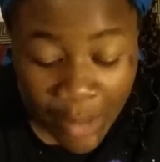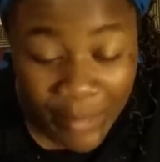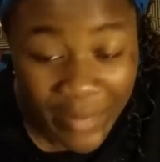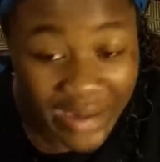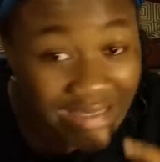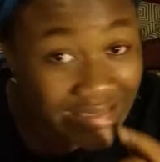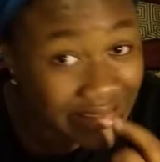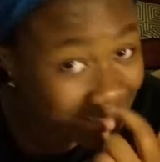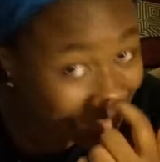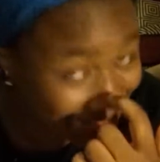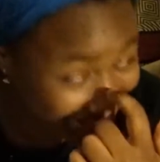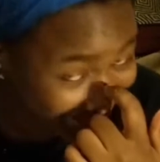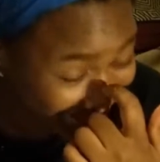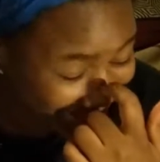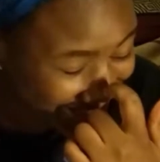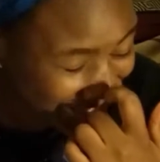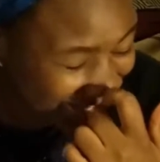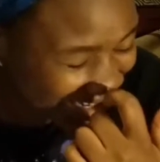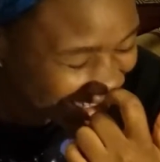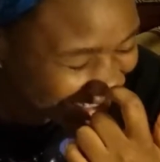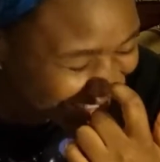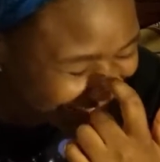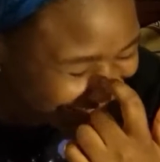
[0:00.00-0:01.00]
My
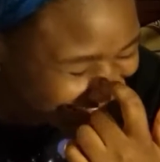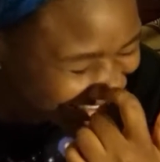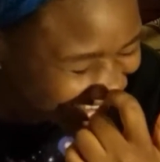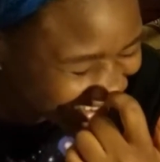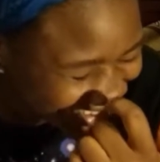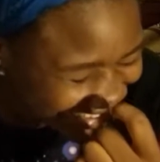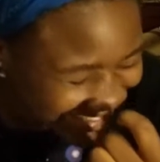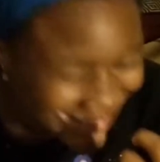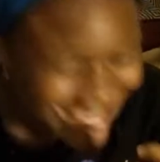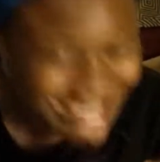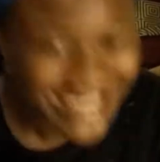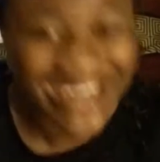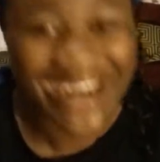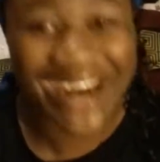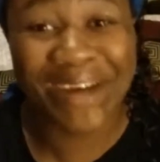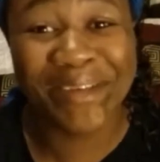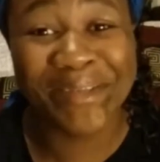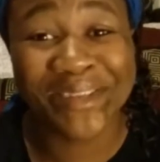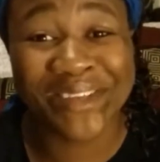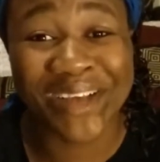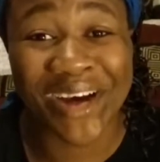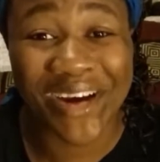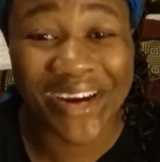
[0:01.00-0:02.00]
sister,
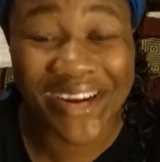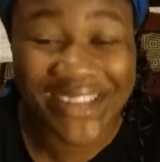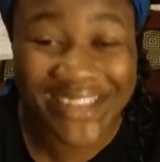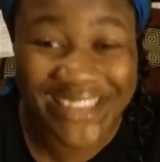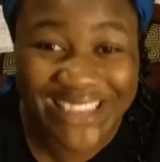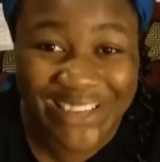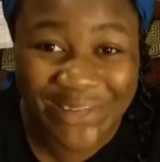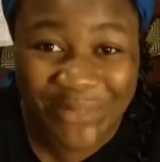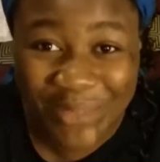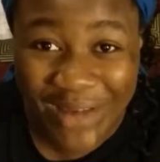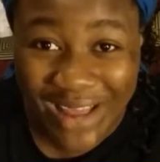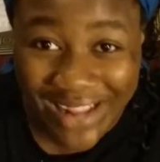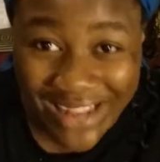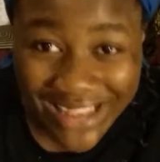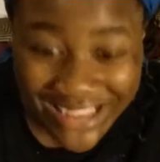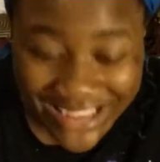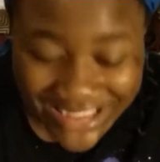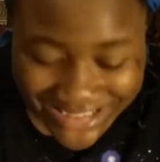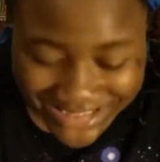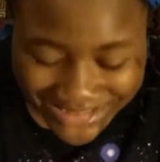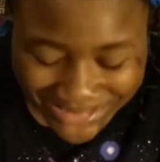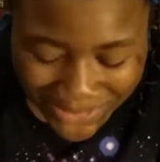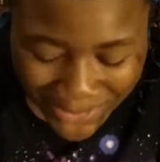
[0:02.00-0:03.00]
I'm sorry, the
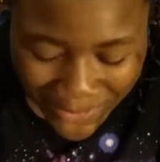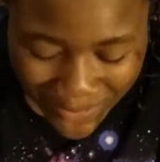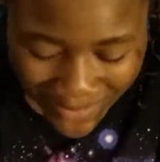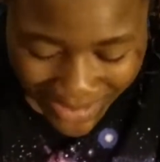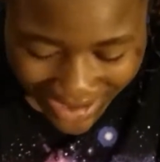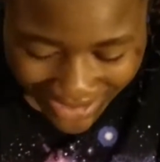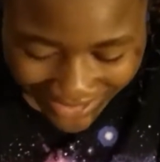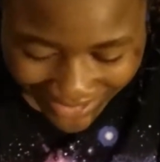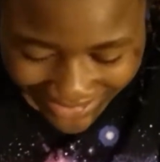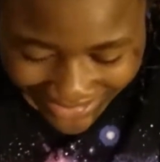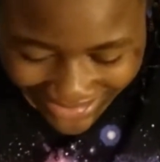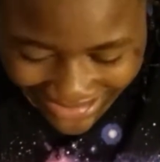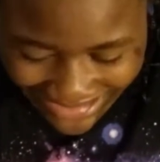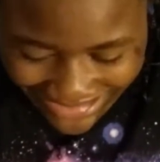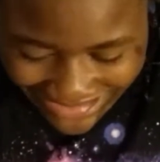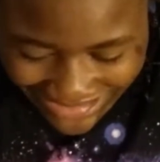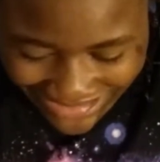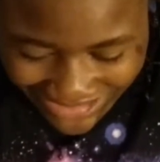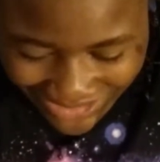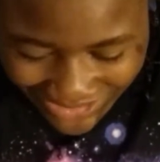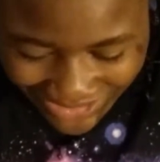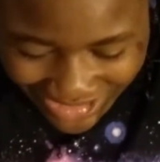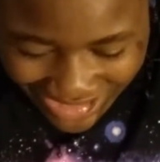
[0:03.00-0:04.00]
spelling is so bad, you guys,
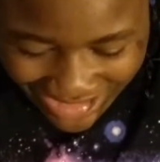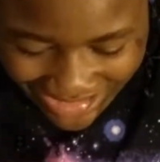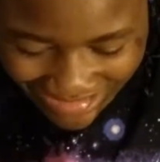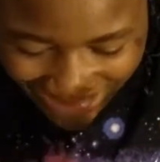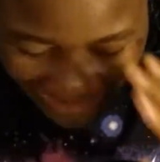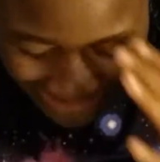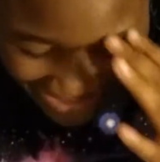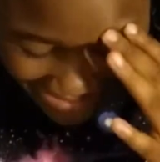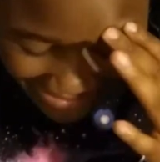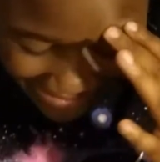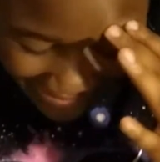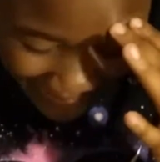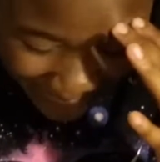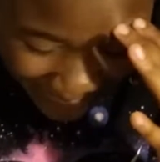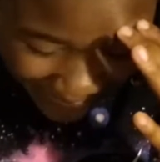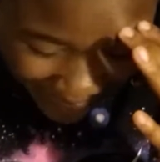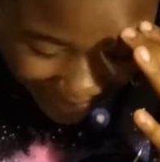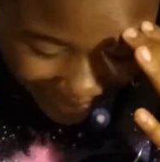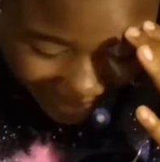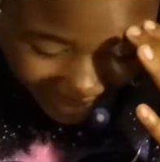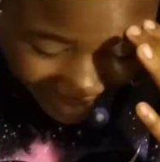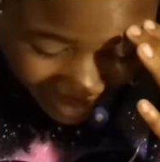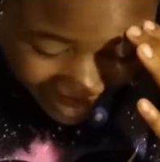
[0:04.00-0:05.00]
you don't understand.
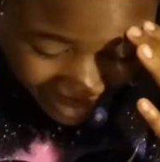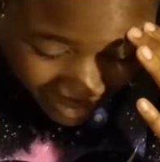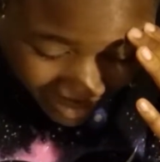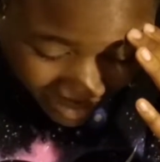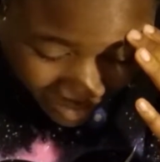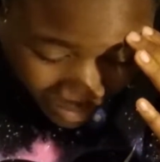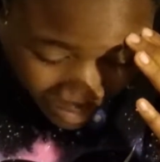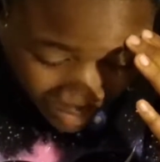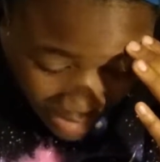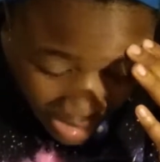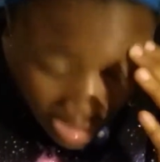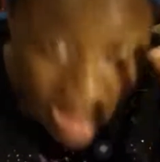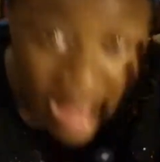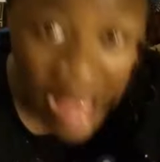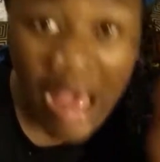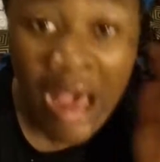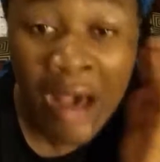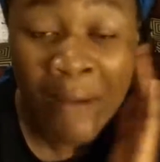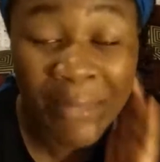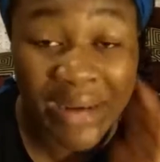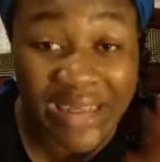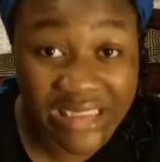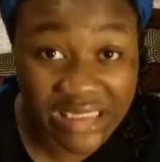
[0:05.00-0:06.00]

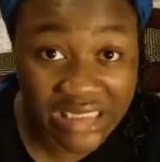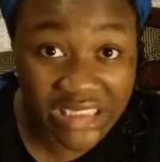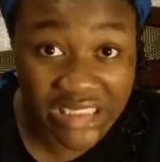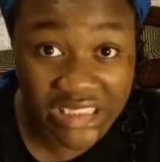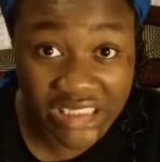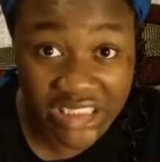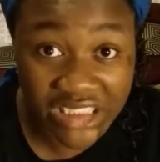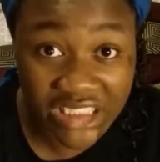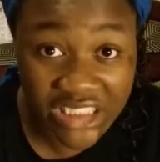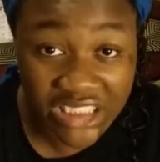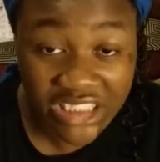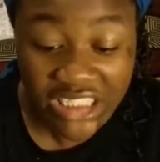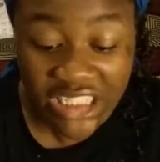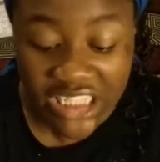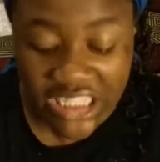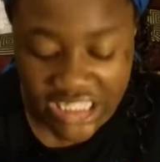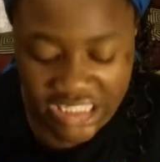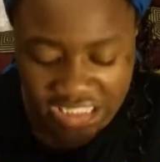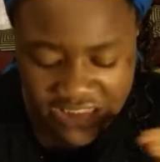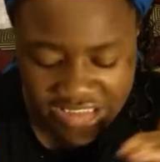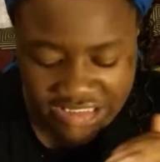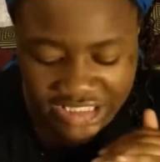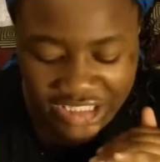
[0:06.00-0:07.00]
My sister
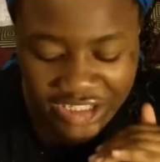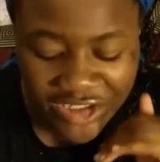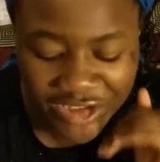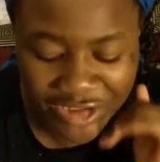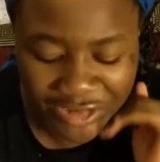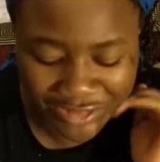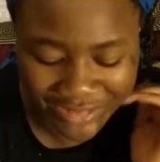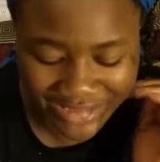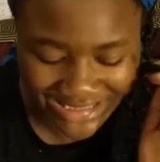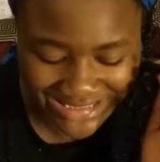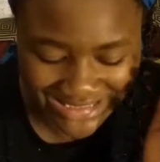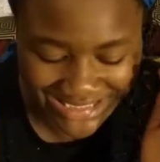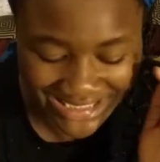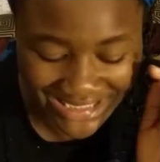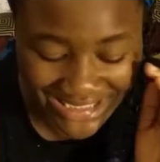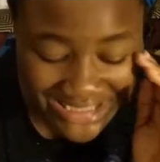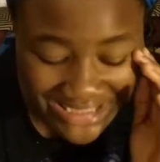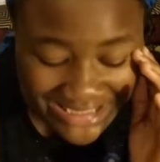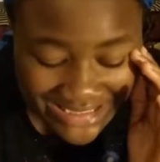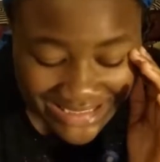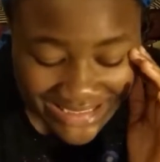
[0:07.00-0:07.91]
is ignorant.